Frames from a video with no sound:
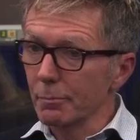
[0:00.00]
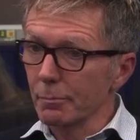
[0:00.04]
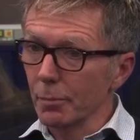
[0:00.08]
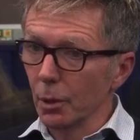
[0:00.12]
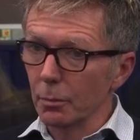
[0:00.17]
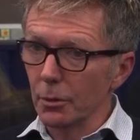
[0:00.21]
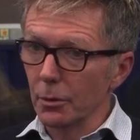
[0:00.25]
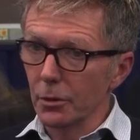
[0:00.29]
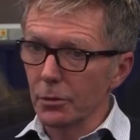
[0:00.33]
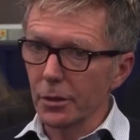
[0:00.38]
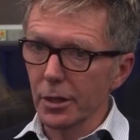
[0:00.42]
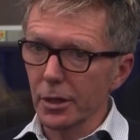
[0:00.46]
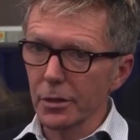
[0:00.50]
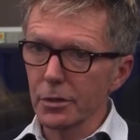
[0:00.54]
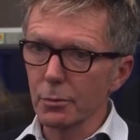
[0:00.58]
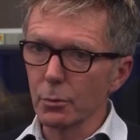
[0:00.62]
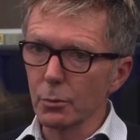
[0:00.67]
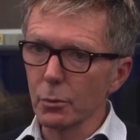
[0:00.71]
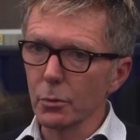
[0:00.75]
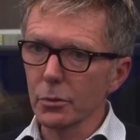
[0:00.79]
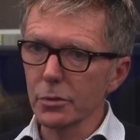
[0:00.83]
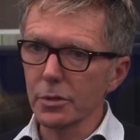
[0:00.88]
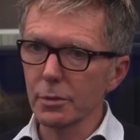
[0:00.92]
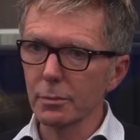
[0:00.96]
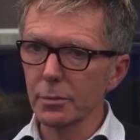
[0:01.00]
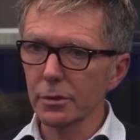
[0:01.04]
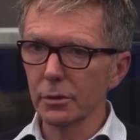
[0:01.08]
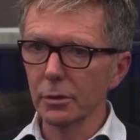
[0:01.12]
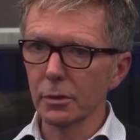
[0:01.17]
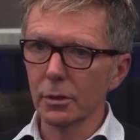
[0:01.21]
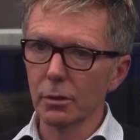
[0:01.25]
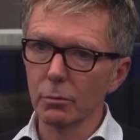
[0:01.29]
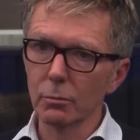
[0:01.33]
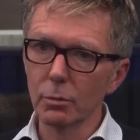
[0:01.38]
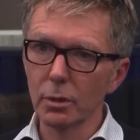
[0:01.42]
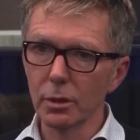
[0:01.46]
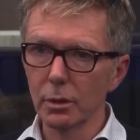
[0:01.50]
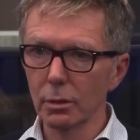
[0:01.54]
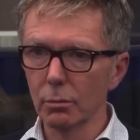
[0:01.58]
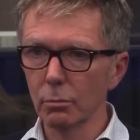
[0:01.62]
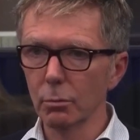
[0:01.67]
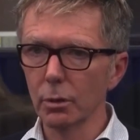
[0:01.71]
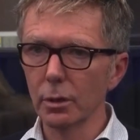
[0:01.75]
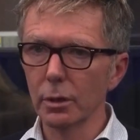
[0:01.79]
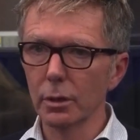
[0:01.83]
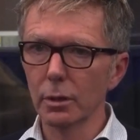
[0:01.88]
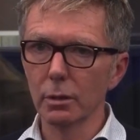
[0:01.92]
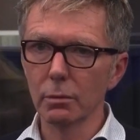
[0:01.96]
public transport, I mean,
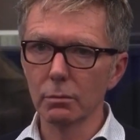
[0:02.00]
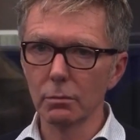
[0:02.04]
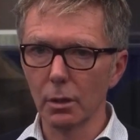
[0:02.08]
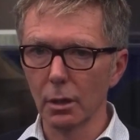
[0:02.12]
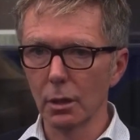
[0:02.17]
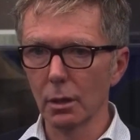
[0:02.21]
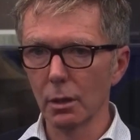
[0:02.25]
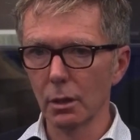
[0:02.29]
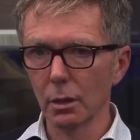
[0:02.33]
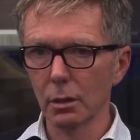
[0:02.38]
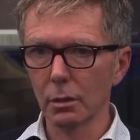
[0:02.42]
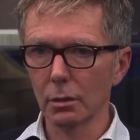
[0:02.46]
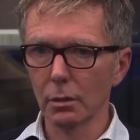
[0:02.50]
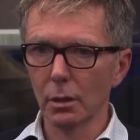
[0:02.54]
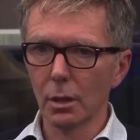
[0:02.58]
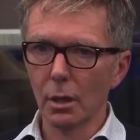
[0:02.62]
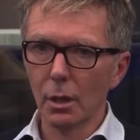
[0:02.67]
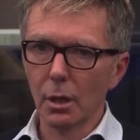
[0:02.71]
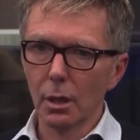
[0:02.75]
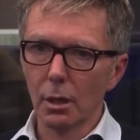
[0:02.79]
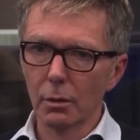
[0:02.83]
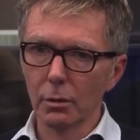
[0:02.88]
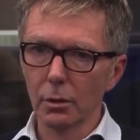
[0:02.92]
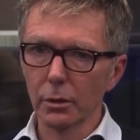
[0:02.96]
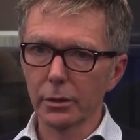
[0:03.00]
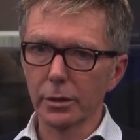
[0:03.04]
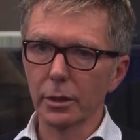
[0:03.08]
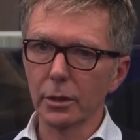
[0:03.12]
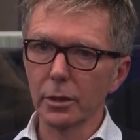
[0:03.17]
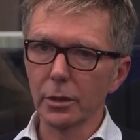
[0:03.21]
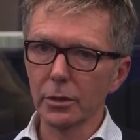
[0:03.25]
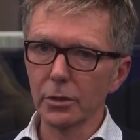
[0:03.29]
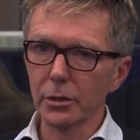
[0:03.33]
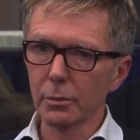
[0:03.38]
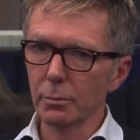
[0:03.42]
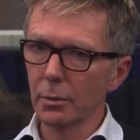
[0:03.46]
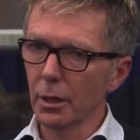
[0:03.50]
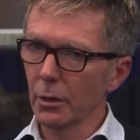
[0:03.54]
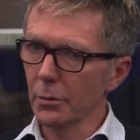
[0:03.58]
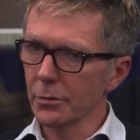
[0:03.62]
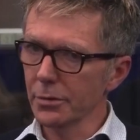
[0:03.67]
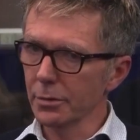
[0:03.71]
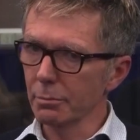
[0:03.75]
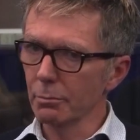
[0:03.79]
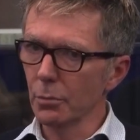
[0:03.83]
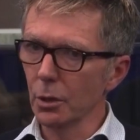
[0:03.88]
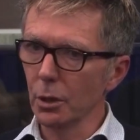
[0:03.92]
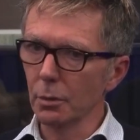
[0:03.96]
we're lucky in London, but I
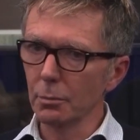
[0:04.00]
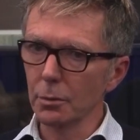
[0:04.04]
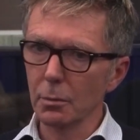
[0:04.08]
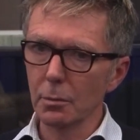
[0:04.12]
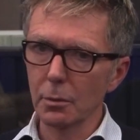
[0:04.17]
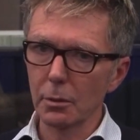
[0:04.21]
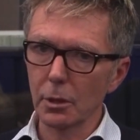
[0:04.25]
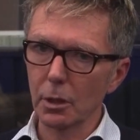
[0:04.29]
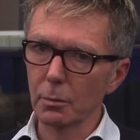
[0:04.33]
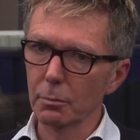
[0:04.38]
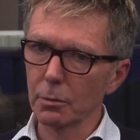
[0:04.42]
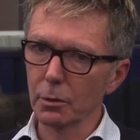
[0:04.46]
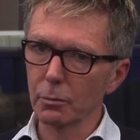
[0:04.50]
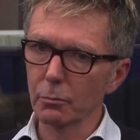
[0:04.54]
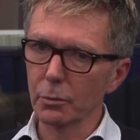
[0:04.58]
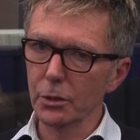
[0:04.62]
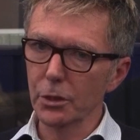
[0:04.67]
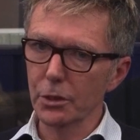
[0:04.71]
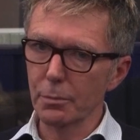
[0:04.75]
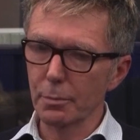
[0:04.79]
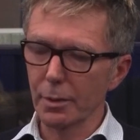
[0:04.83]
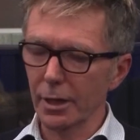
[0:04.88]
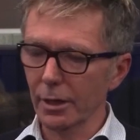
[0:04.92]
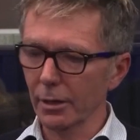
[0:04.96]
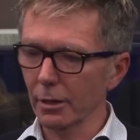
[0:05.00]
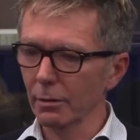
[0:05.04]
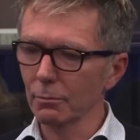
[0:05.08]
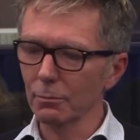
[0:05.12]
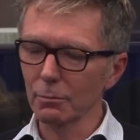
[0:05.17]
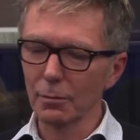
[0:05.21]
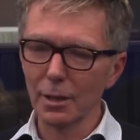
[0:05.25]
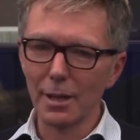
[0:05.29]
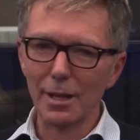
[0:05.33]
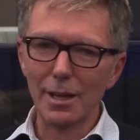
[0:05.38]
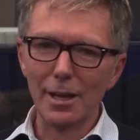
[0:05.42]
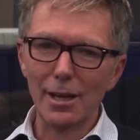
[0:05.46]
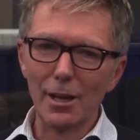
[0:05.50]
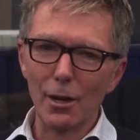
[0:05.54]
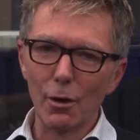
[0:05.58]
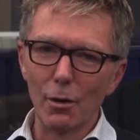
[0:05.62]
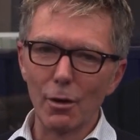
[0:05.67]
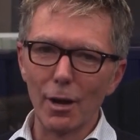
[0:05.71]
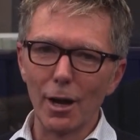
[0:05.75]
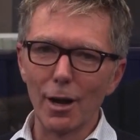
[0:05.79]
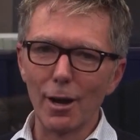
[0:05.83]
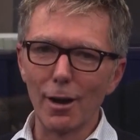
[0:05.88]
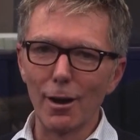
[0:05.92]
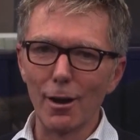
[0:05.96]
was in Birmingham a couple of weeks back and
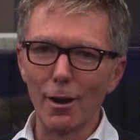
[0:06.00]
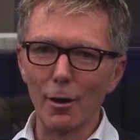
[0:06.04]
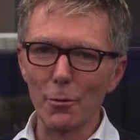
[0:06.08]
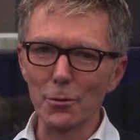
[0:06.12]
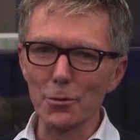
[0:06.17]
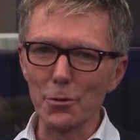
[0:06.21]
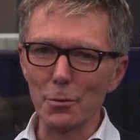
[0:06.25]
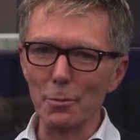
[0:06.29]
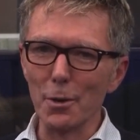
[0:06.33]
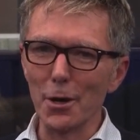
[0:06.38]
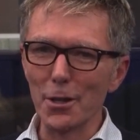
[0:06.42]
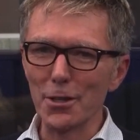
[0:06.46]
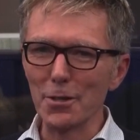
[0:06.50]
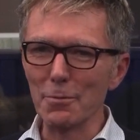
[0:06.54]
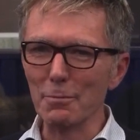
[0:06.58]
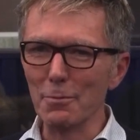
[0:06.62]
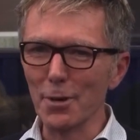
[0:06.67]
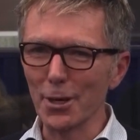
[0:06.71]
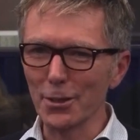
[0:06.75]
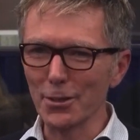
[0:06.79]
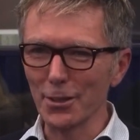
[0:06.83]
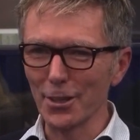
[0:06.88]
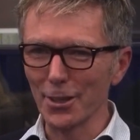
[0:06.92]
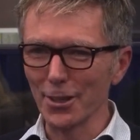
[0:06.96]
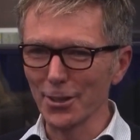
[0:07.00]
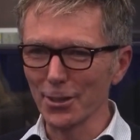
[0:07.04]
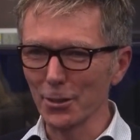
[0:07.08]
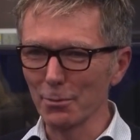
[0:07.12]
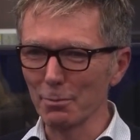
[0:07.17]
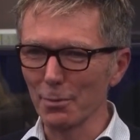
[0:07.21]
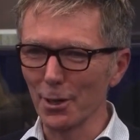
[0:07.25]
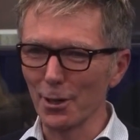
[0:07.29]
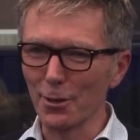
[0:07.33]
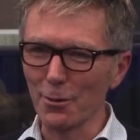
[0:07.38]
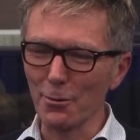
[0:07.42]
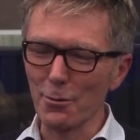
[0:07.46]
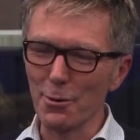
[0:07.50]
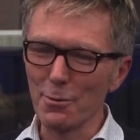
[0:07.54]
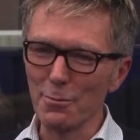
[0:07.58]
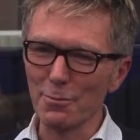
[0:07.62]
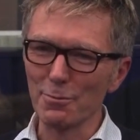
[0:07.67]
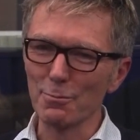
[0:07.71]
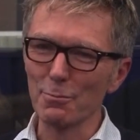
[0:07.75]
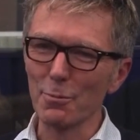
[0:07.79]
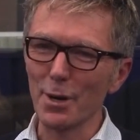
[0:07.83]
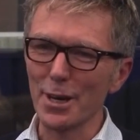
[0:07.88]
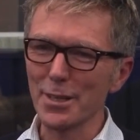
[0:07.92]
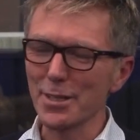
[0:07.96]
was reminded of my childhood by
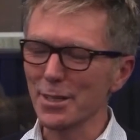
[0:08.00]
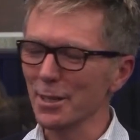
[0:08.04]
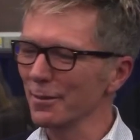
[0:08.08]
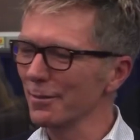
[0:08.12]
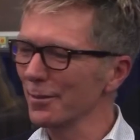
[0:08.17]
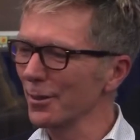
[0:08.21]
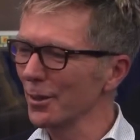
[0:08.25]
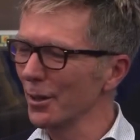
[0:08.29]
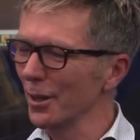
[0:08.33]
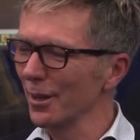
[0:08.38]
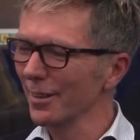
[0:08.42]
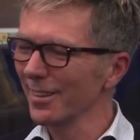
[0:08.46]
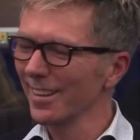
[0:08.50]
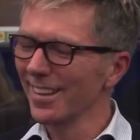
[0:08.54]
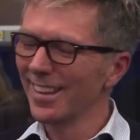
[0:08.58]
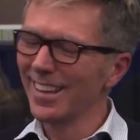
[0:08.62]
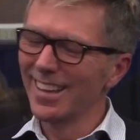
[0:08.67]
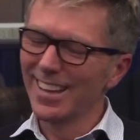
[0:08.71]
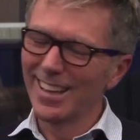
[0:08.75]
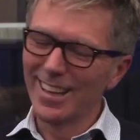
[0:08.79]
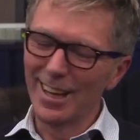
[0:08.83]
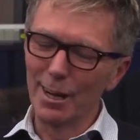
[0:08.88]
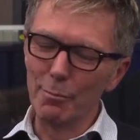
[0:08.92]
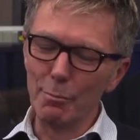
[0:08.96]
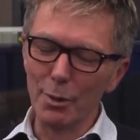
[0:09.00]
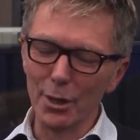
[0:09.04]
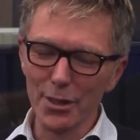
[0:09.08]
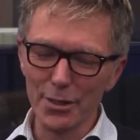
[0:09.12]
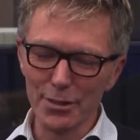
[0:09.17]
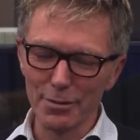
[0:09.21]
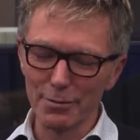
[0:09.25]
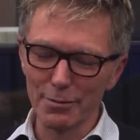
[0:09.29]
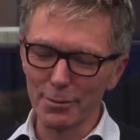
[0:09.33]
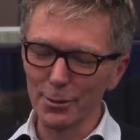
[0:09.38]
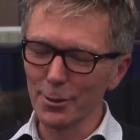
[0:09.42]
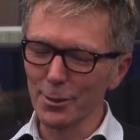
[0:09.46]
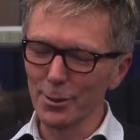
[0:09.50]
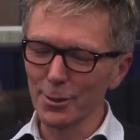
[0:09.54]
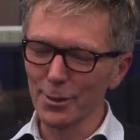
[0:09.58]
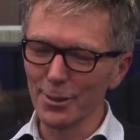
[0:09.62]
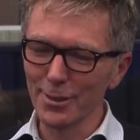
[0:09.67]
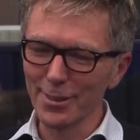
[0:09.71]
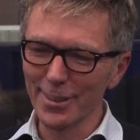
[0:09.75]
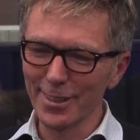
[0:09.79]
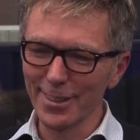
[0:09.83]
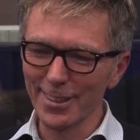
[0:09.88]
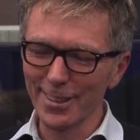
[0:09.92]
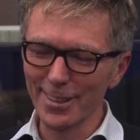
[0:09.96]
waiting for a bus
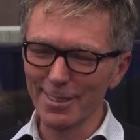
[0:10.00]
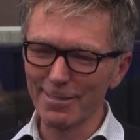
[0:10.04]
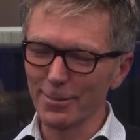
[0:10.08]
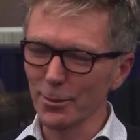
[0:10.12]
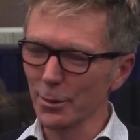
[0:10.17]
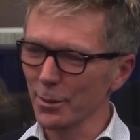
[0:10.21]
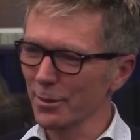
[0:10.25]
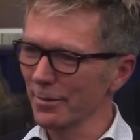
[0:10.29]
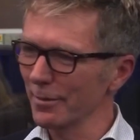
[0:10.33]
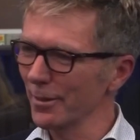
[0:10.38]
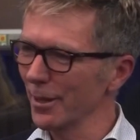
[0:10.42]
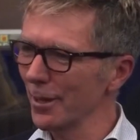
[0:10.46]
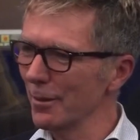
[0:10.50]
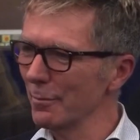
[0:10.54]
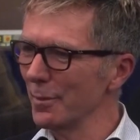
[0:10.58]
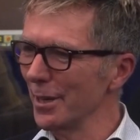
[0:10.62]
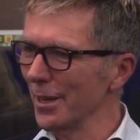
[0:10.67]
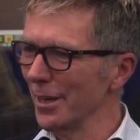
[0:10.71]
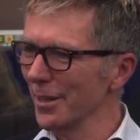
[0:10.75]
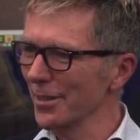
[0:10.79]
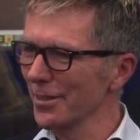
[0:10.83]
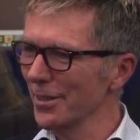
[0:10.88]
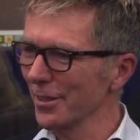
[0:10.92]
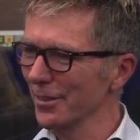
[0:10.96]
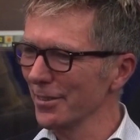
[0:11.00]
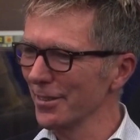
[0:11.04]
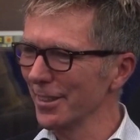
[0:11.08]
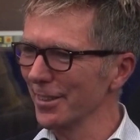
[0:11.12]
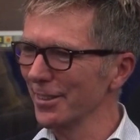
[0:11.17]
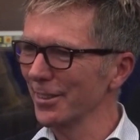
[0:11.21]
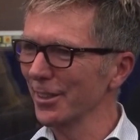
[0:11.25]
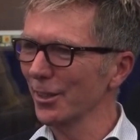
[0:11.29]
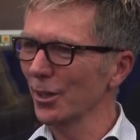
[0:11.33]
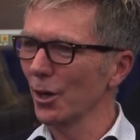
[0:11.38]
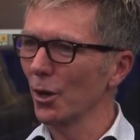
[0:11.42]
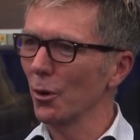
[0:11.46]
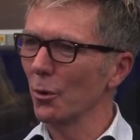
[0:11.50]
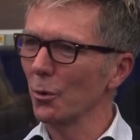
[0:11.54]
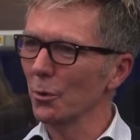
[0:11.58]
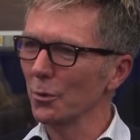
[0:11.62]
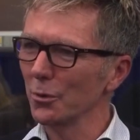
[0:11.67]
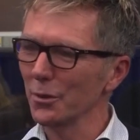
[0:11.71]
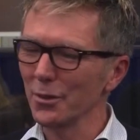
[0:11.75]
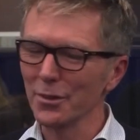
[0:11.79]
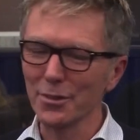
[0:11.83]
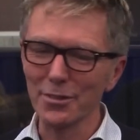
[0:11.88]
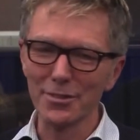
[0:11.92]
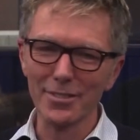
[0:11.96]
for 45 minutes in the
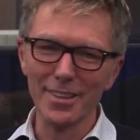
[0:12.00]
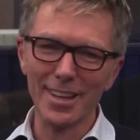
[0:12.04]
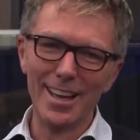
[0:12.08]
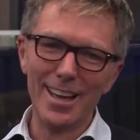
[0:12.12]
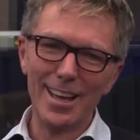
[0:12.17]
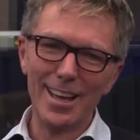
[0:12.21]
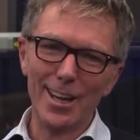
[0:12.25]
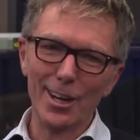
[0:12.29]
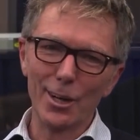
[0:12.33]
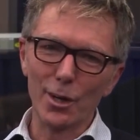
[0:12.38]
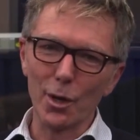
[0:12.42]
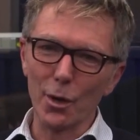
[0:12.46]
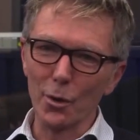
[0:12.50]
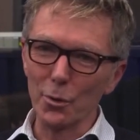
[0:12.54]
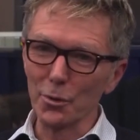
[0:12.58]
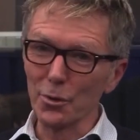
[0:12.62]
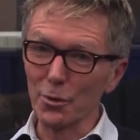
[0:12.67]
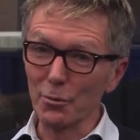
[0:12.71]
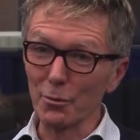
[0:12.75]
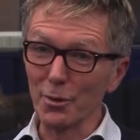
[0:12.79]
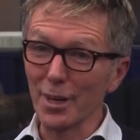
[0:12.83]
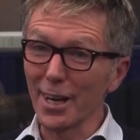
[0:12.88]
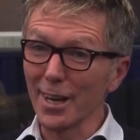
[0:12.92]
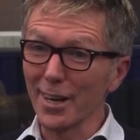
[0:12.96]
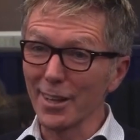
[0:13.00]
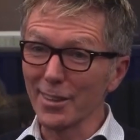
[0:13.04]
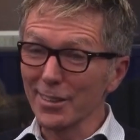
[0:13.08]
cold and rain.